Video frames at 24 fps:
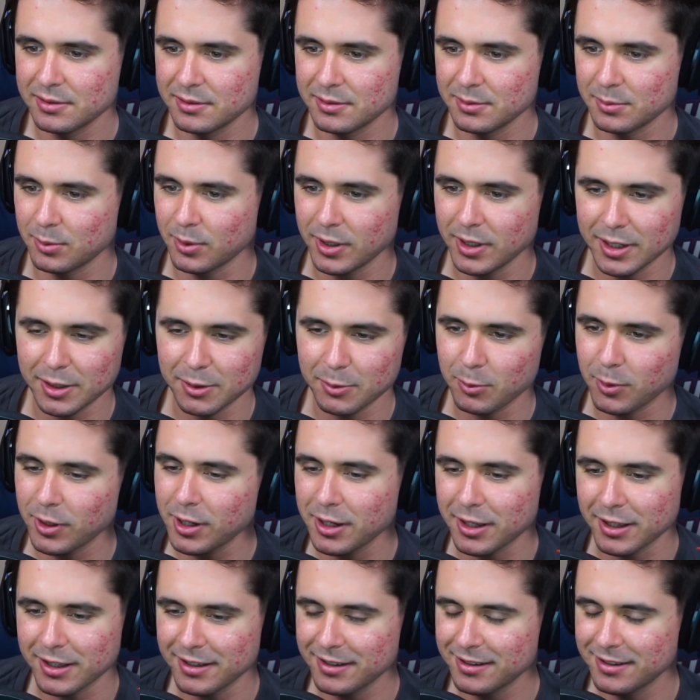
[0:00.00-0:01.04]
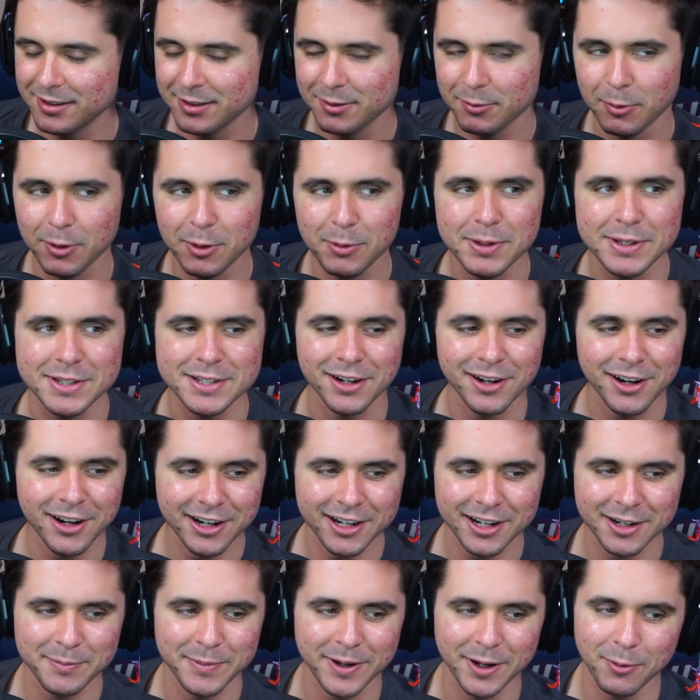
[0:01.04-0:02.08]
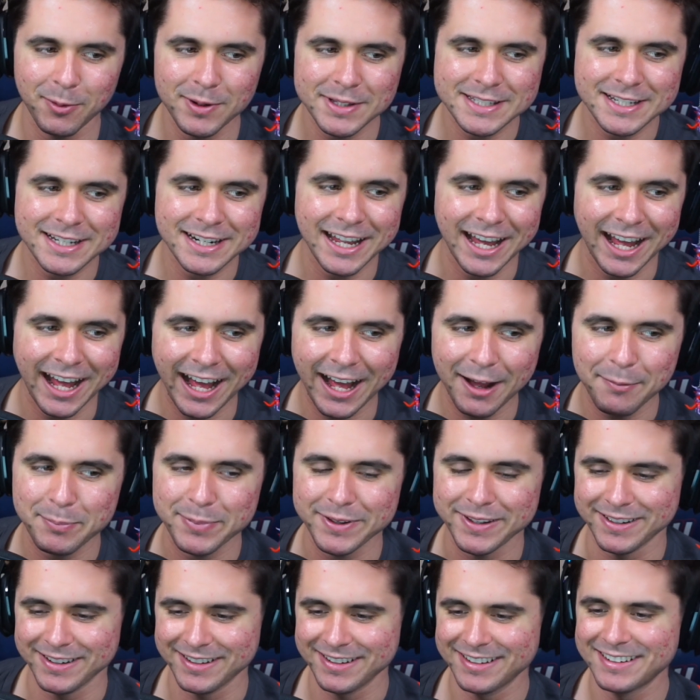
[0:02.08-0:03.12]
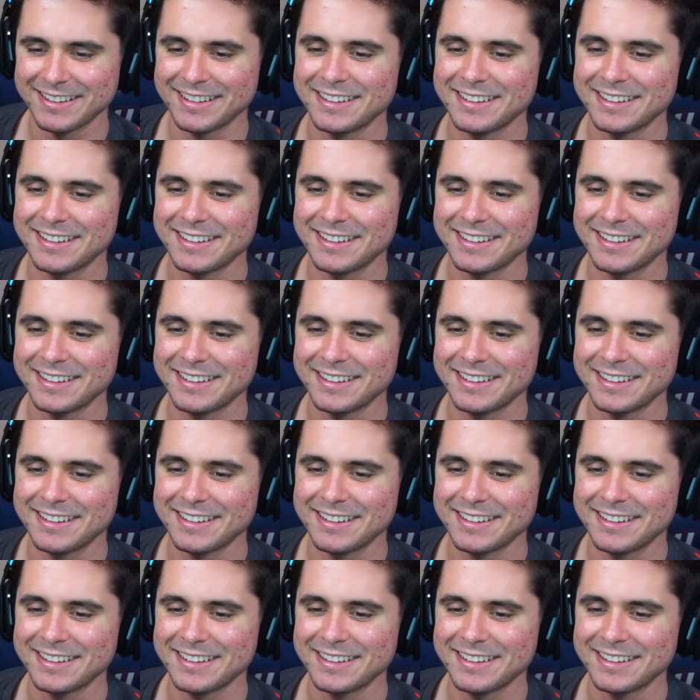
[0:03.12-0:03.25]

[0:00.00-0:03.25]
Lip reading: What? What are we talking about? What's gonna happen?